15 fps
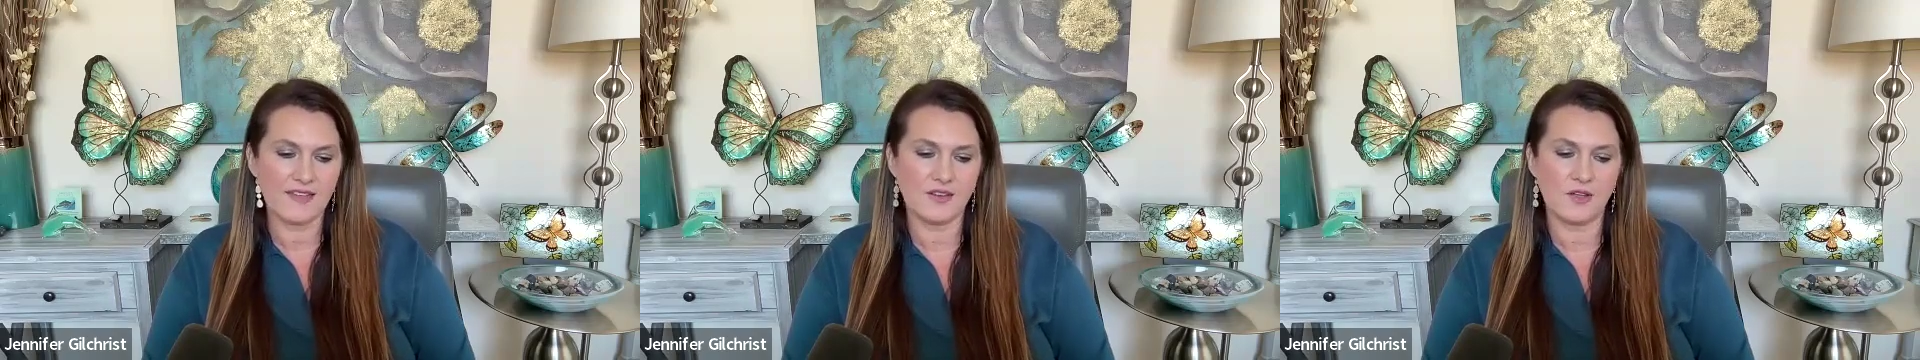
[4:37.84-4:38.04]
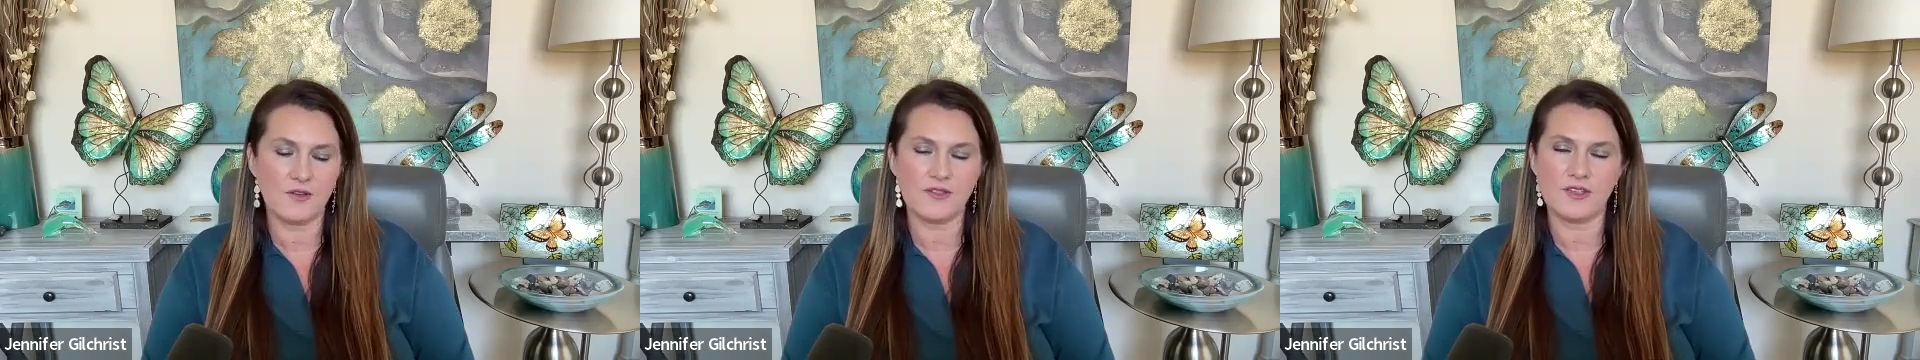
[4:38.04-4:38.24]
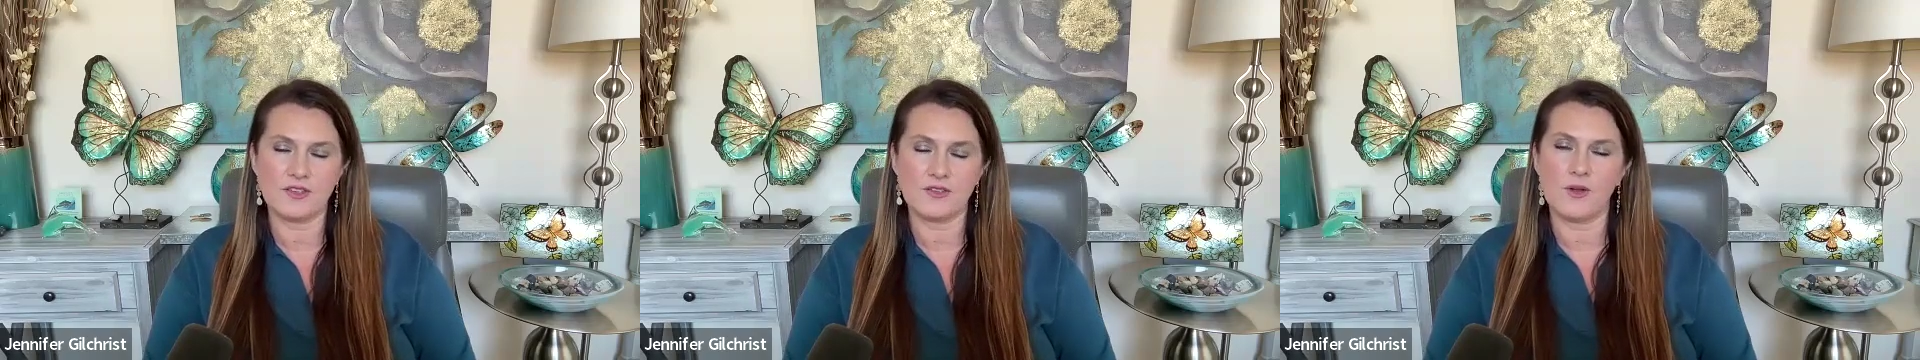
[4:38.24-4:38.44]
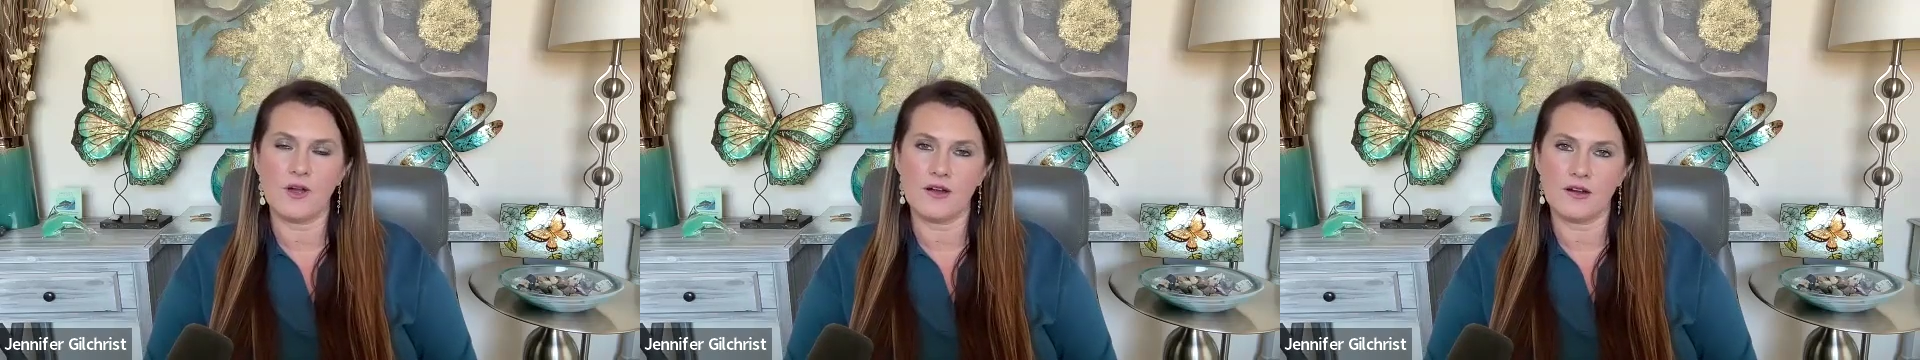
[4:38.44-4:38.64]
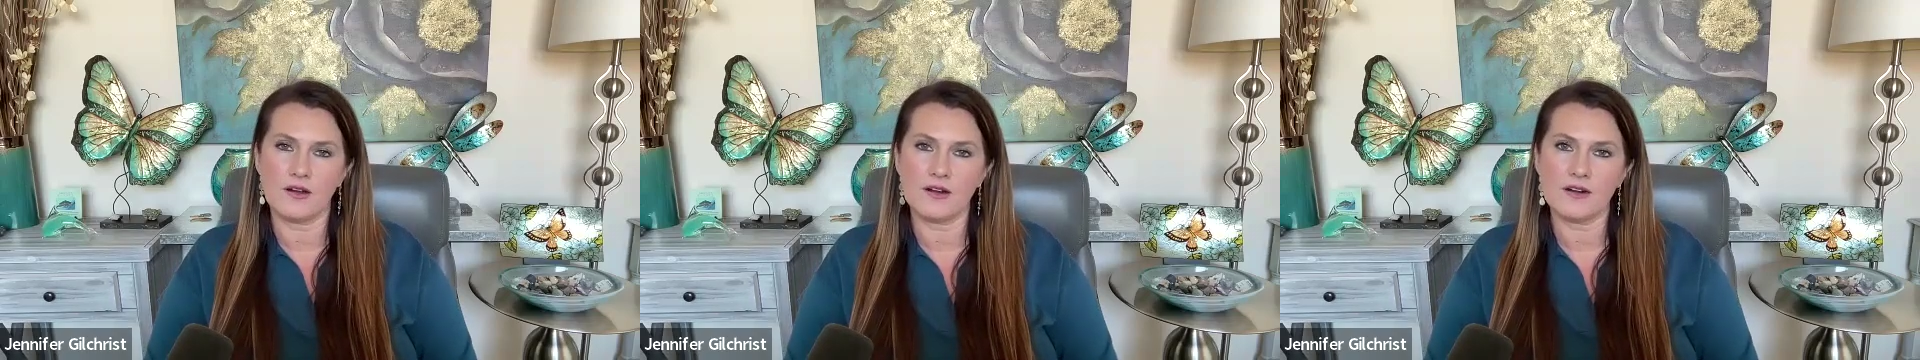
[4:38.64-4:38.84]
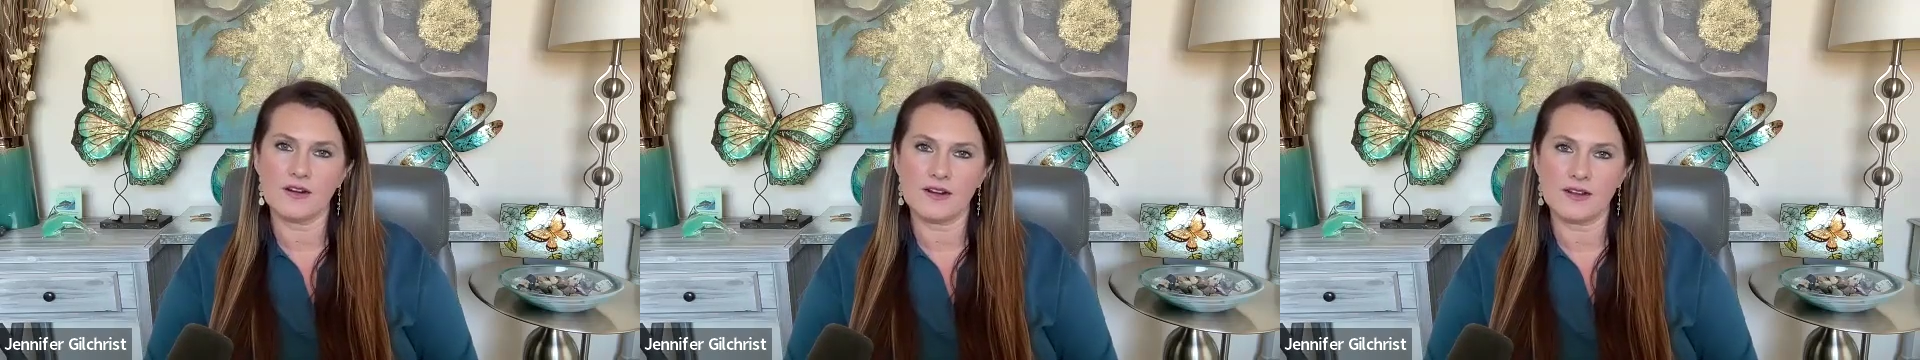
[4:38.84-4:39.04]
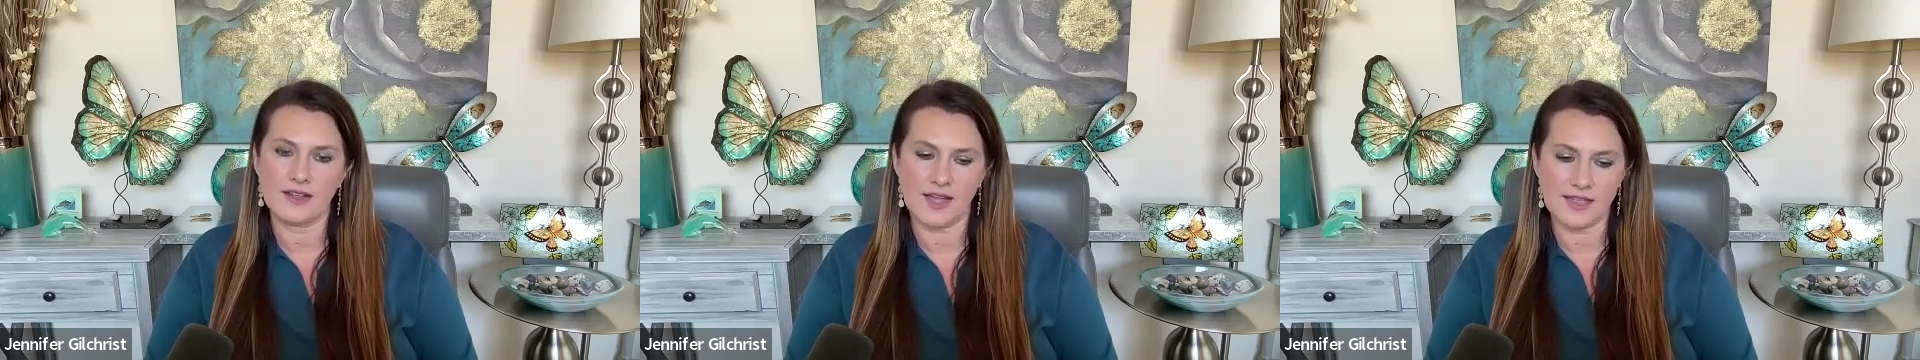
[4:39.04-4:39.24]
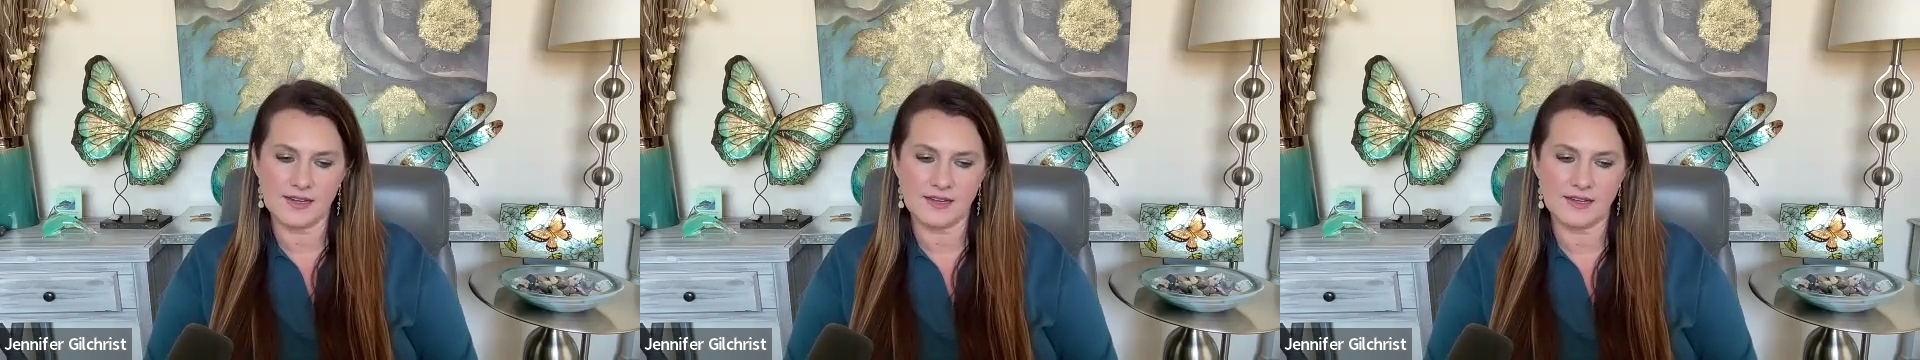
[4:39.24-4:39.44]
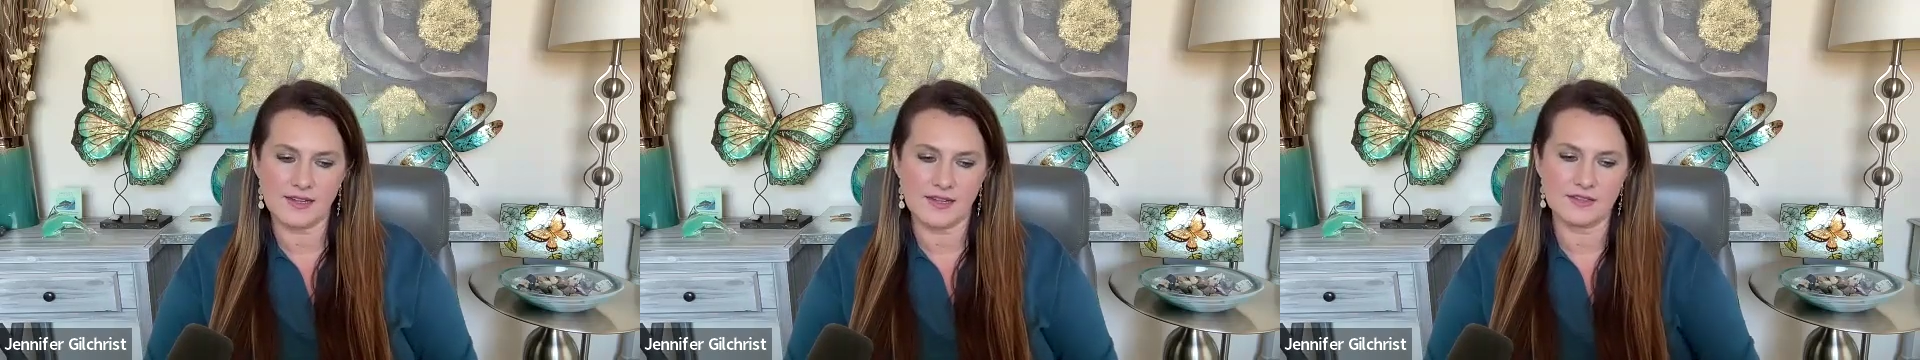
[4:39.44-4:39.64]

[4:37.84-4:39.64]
and know that you are guided